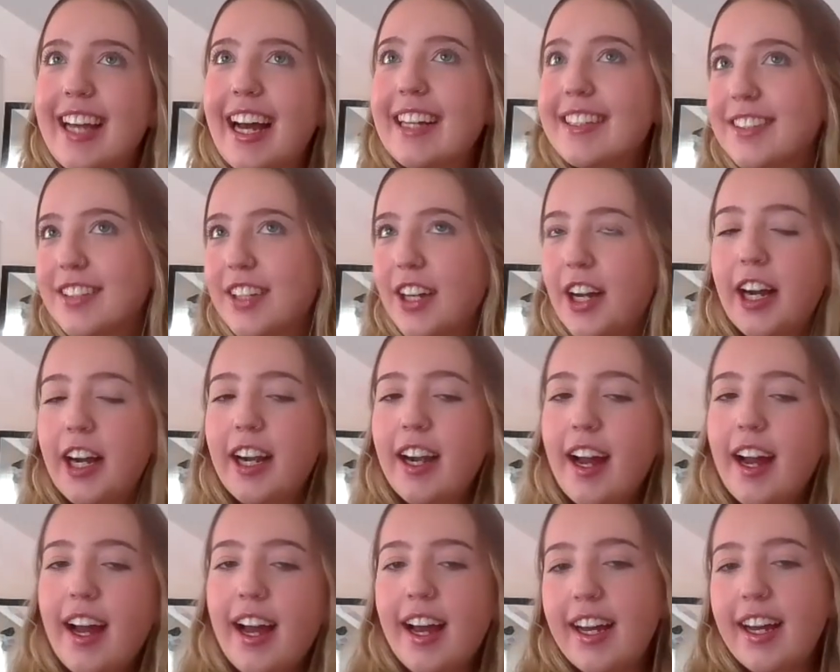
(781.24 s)

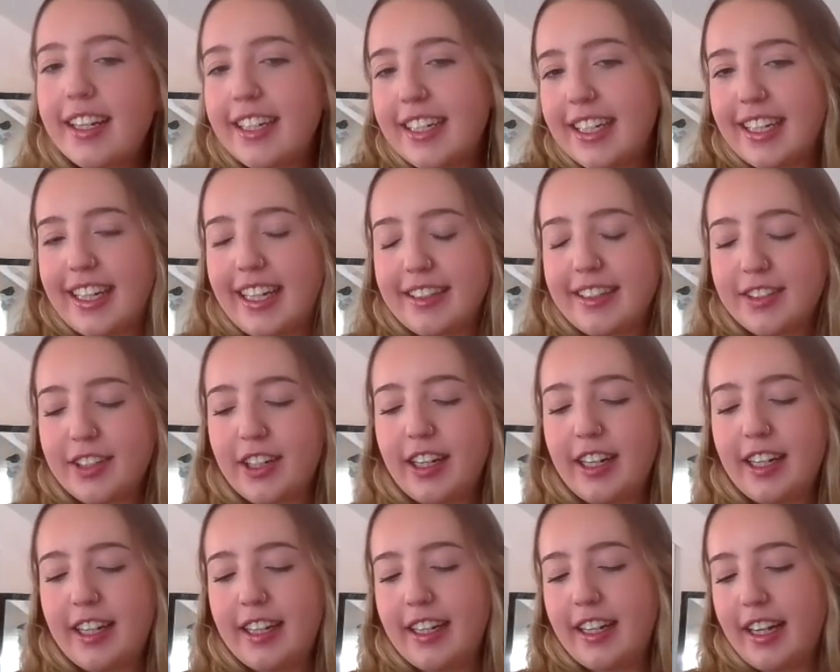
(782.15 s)
that's
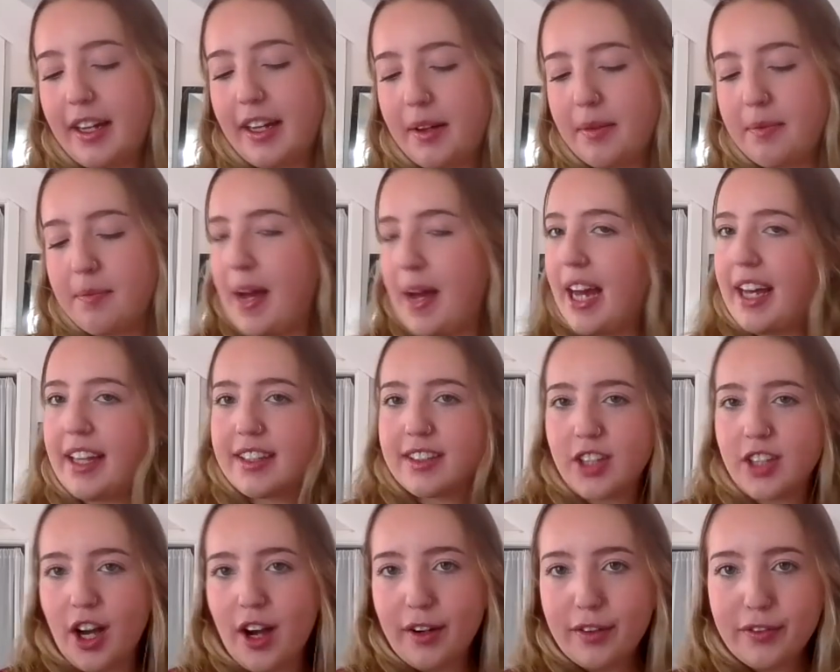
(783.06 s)
our math
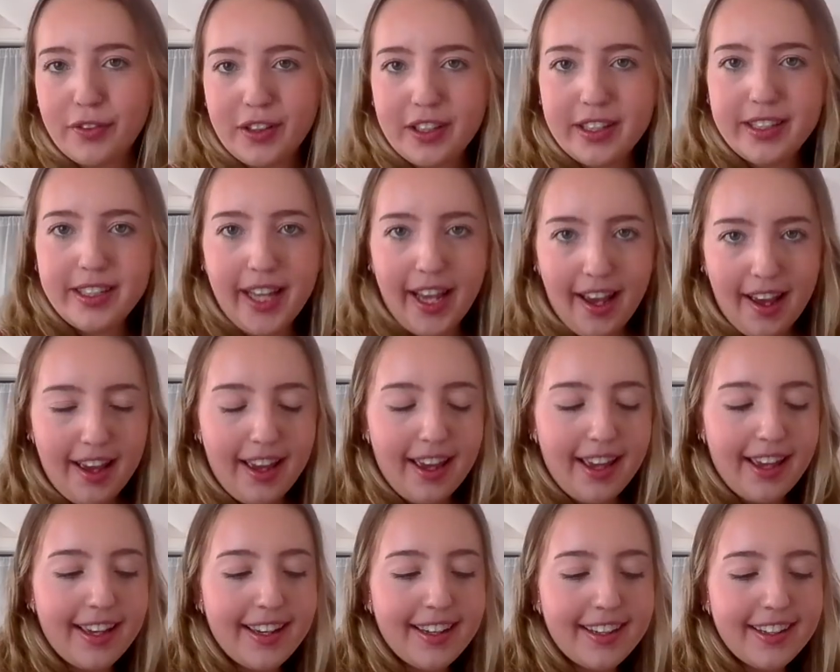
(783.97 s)
talk for the
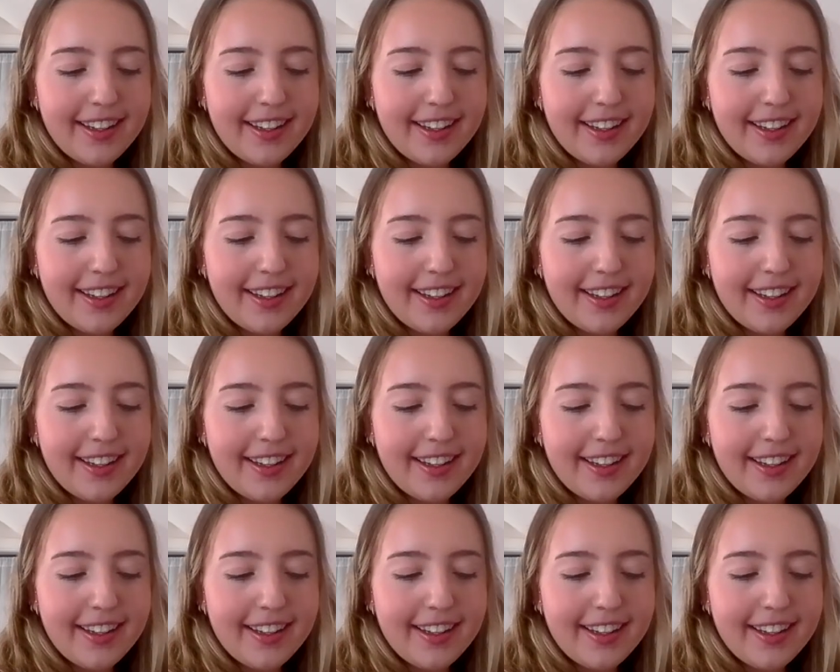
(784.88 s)
day.